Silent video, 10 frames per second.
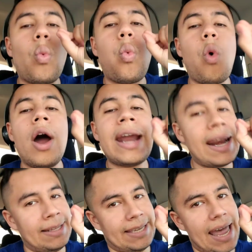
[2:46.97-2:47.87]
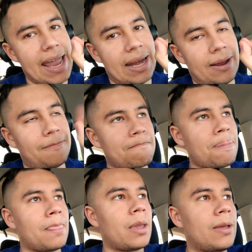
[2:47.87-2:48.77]
one out of 10,
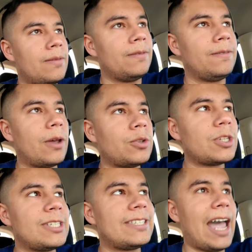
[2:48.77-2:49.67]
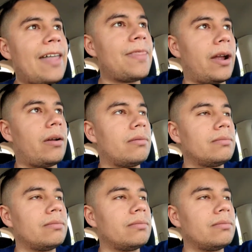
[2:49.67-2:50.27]
they'll just stand there,